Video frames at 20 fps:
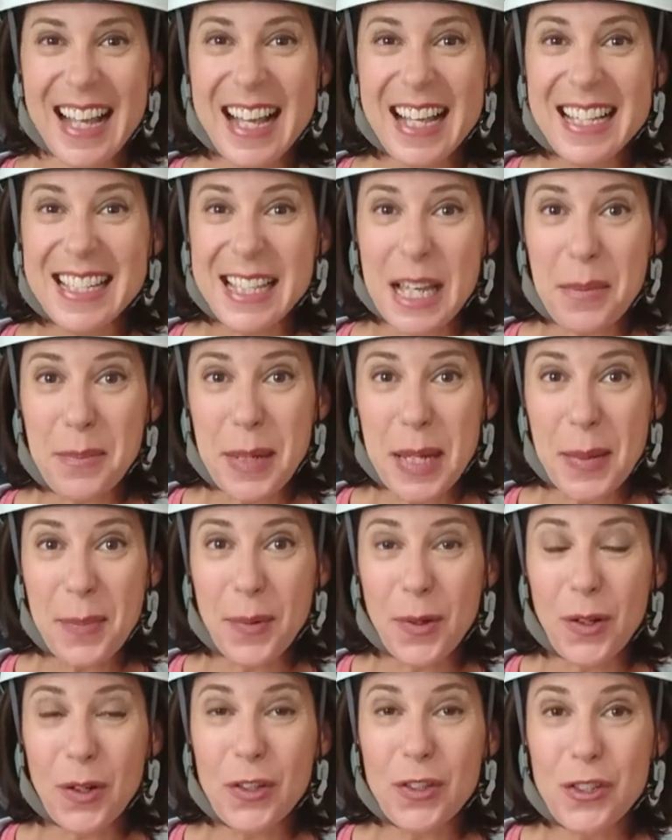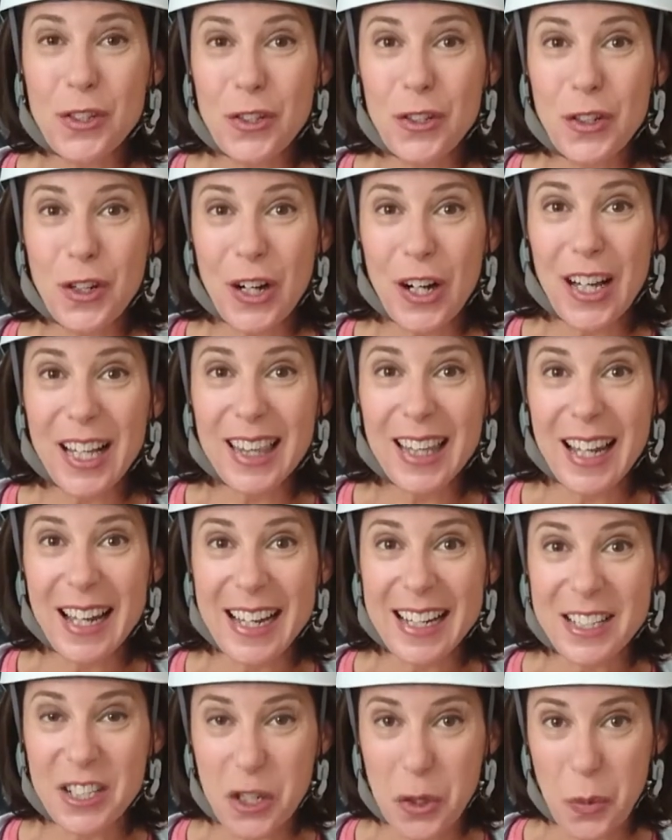Some people do not
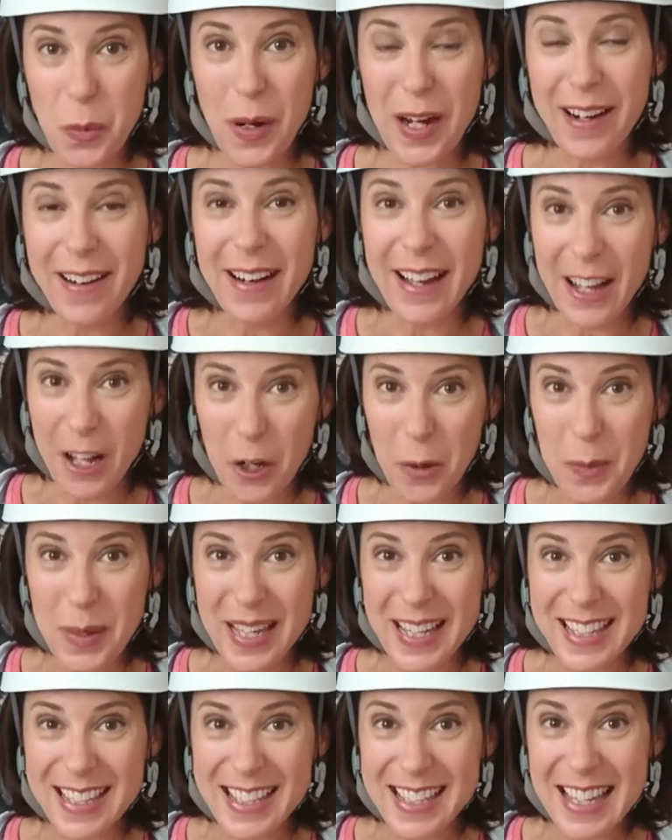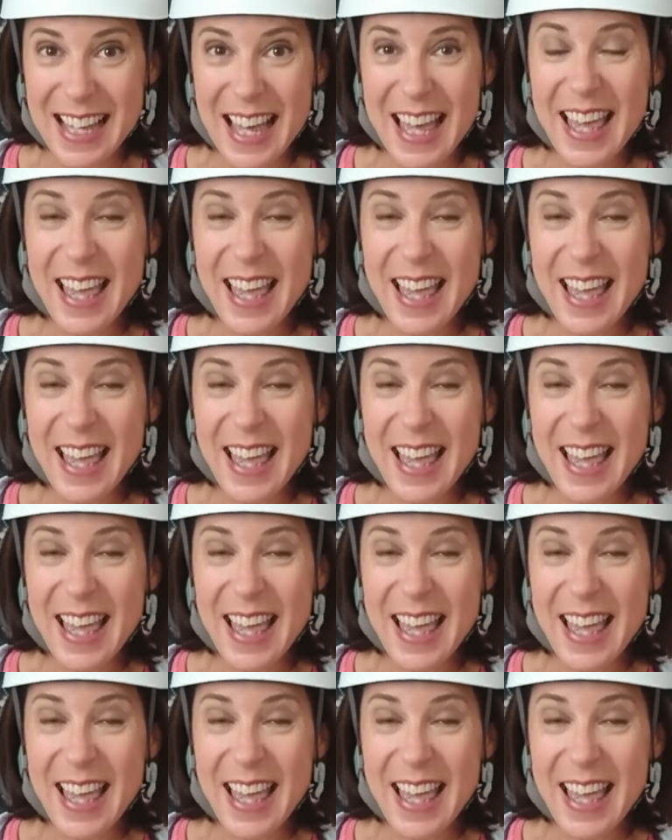like to wear helmets.